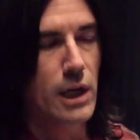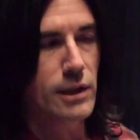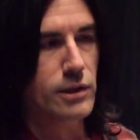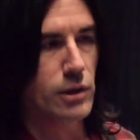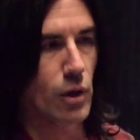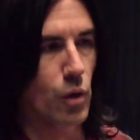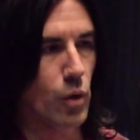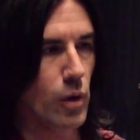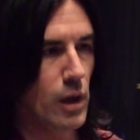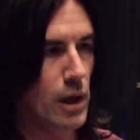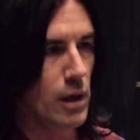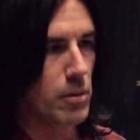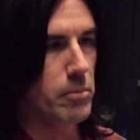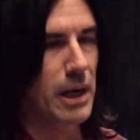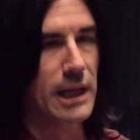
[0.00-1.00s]
So
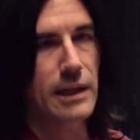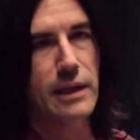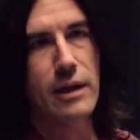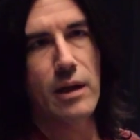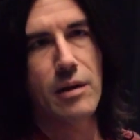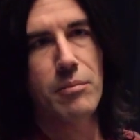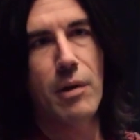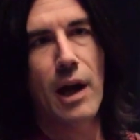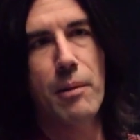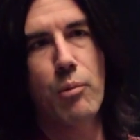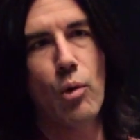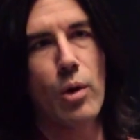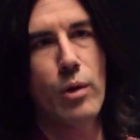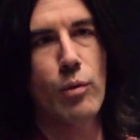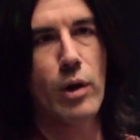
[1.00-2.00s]
mainly on my
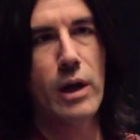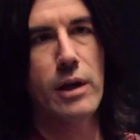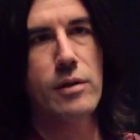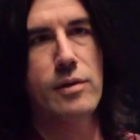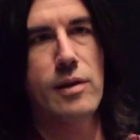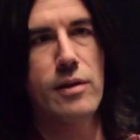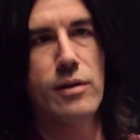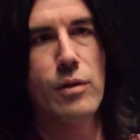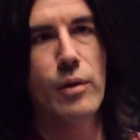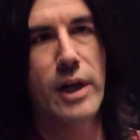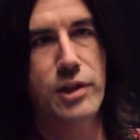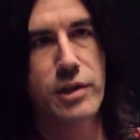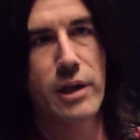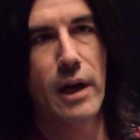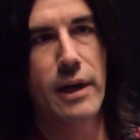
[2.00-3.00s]
board what I use the two
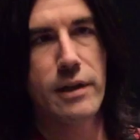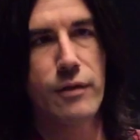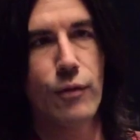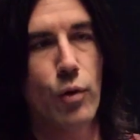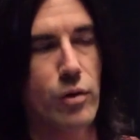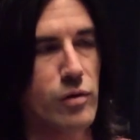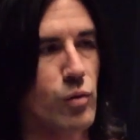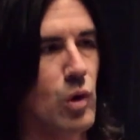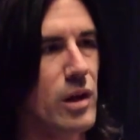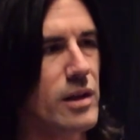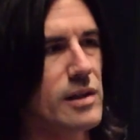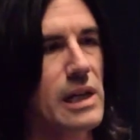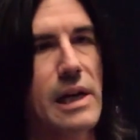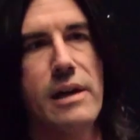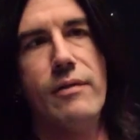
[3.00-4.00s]
H9s for is one
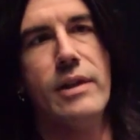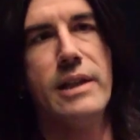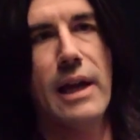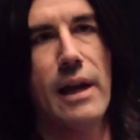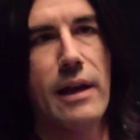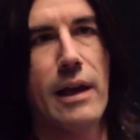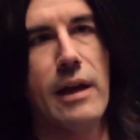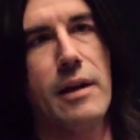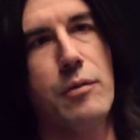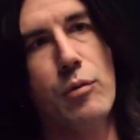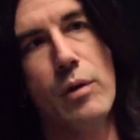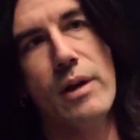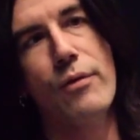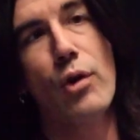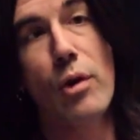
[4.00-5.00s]
is kind of a dedicated
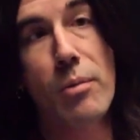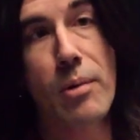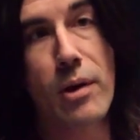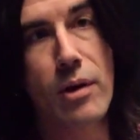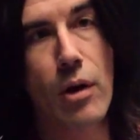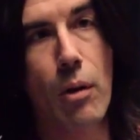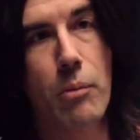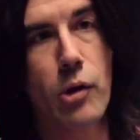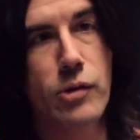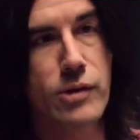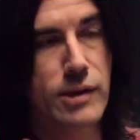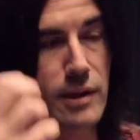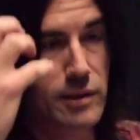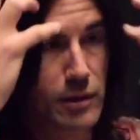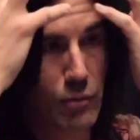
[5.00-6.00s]
reverb
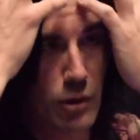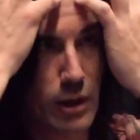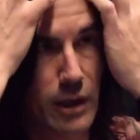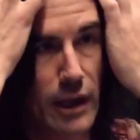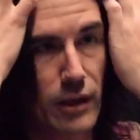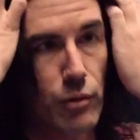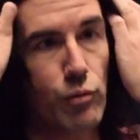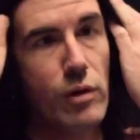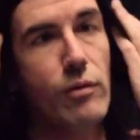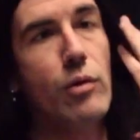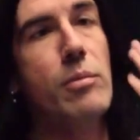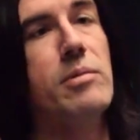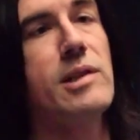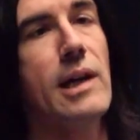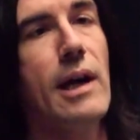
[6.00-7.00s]
almost because I really like the
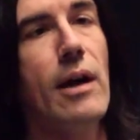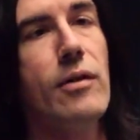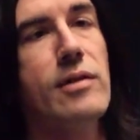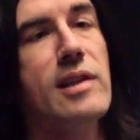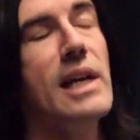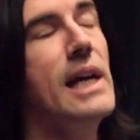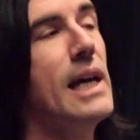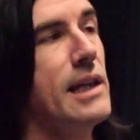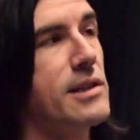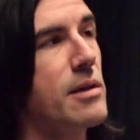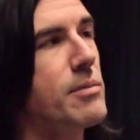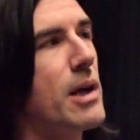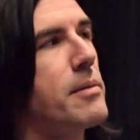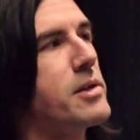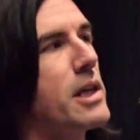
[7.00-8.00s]
reverb sounds, and
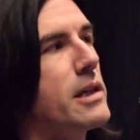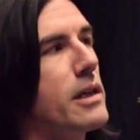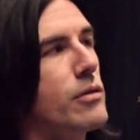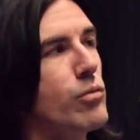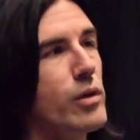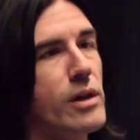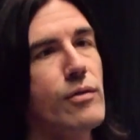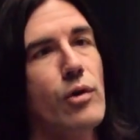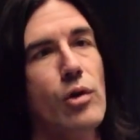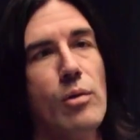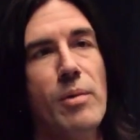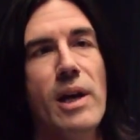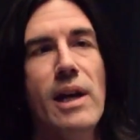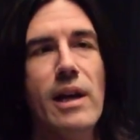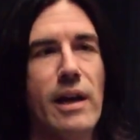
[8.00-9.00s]
sometimes I need reverb
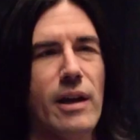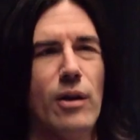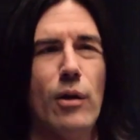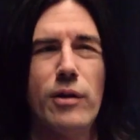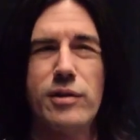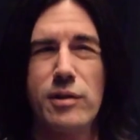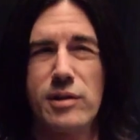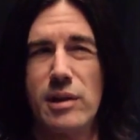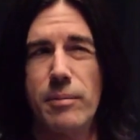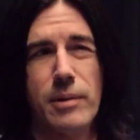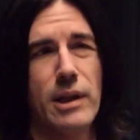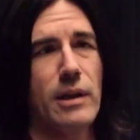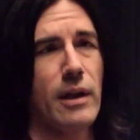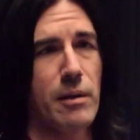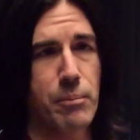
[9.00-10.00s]
and also
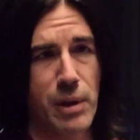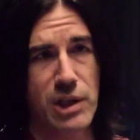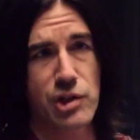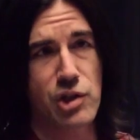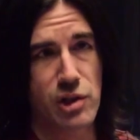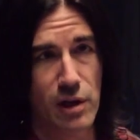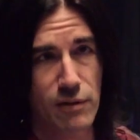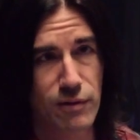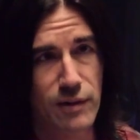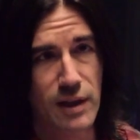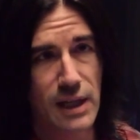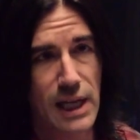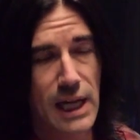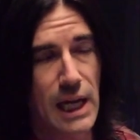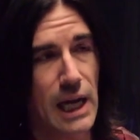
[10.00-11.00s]
something like pitch shift.
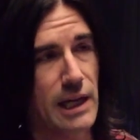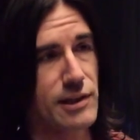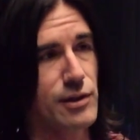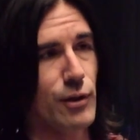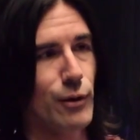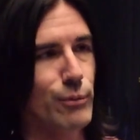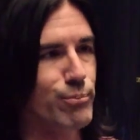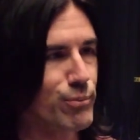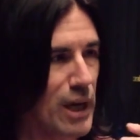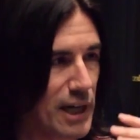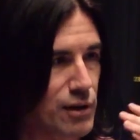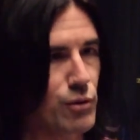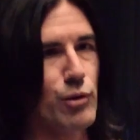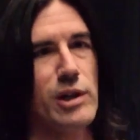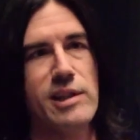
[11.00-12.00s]
And so
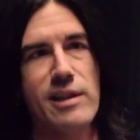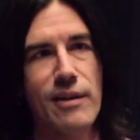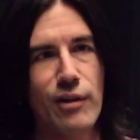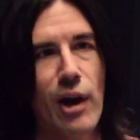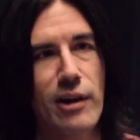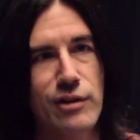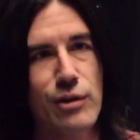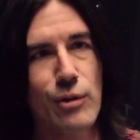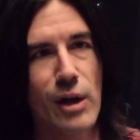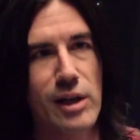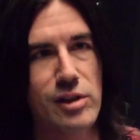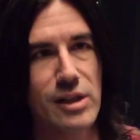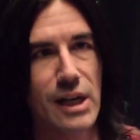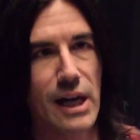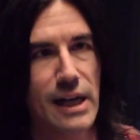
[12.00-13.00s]
that's the reason I've got two
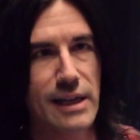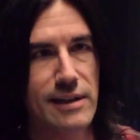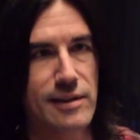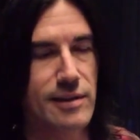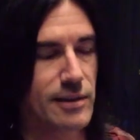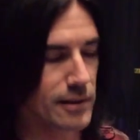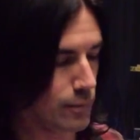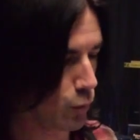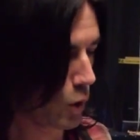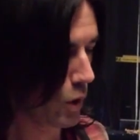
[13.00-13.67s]
H9s.